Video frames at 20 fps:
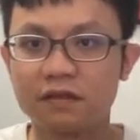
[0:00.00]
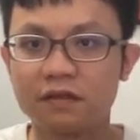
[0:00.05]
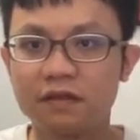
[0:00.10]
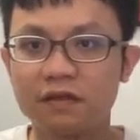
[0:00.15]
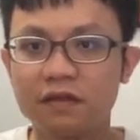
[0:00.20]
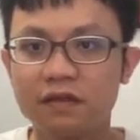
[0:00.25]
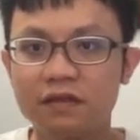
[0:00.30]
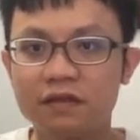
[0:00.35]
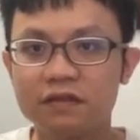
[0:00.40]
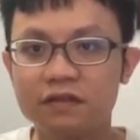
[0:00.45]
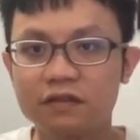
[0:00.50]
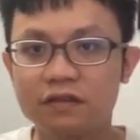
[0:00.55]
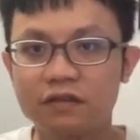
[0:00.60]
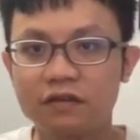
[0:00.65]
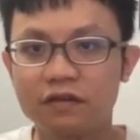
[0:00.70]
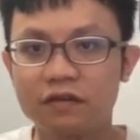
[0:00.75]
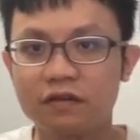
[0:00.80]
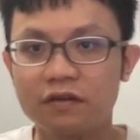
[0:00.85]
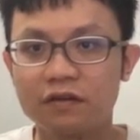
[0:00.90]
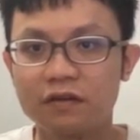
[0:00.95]

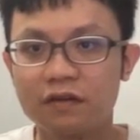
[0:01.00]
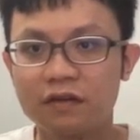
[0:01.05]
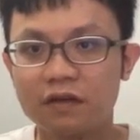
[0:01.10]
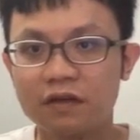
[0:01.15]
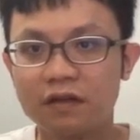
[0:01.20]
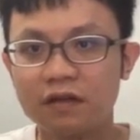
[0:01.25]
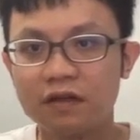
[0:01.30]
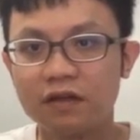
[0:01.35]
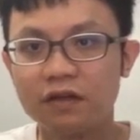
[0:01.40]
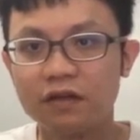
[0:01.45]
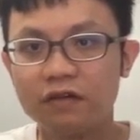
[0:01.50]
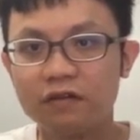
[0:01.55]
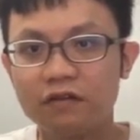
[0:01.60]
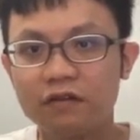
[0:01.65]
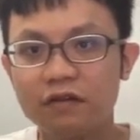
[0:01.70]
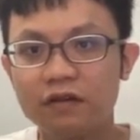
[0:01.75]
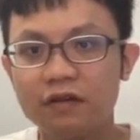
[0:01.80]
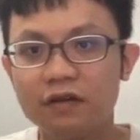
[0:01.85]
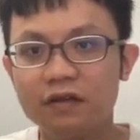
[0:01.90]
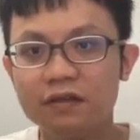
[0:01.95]

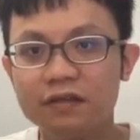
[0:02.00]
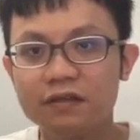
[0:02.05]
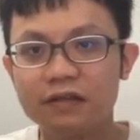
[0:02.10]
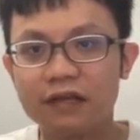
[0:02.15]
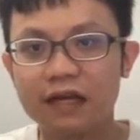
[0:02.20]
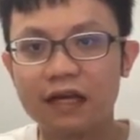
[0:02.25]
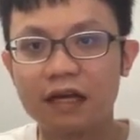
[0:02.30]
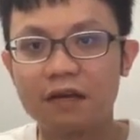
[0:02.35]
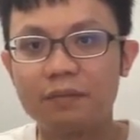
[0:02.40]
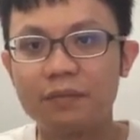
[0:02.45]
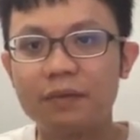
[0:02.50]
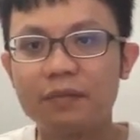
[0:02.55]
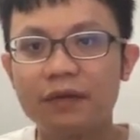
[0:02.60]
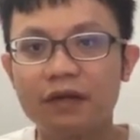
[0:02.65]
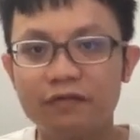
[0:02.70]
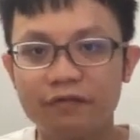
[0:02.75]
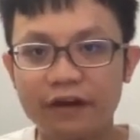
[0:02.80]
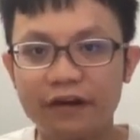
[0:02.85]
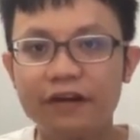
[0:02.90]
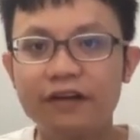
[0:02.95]
Discontinuous are
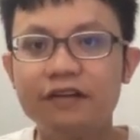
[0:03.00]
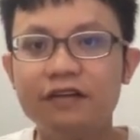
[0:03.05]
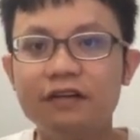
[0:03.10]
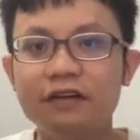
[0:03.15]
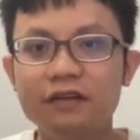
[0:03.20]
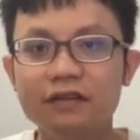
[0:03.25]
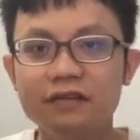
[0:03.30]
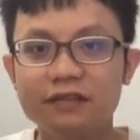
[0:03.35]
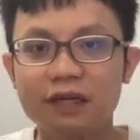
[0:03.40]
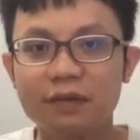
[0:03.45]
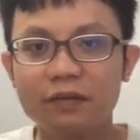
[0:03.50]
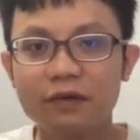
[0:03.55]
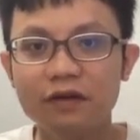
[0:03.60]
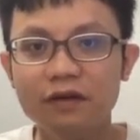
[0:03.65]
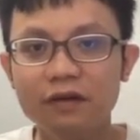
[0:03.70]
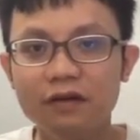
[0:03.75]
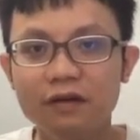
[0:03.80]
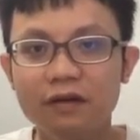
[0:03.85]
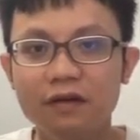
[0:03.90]
permanent. Very good. Some more?